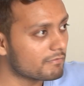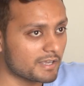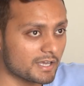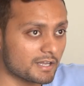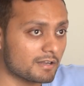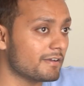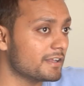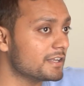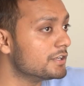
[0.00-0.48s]
we
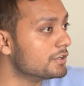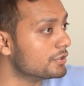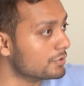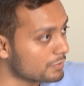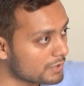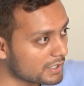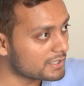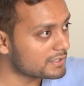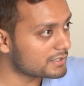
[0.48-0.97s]
are a very
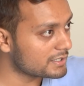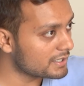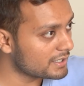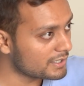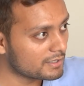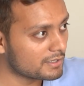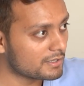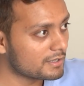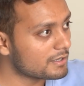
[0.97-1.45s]
new country
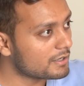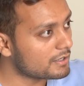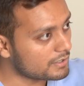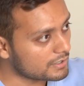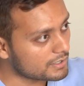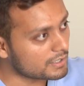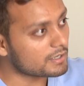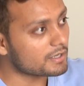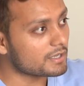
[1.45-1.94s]

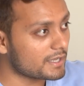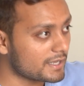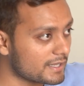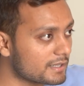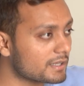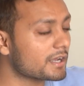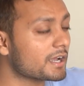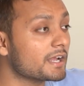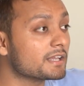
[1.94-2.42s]

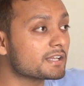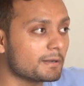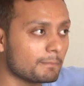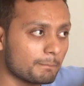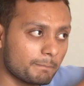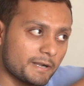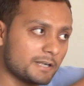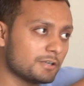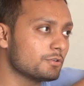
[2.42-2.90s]
in
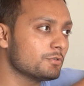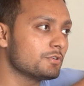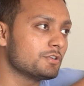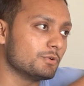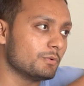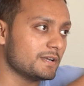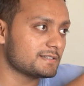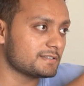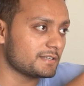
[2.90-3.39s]
compared to
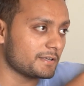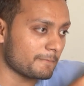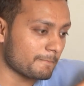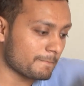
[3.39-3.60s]
USA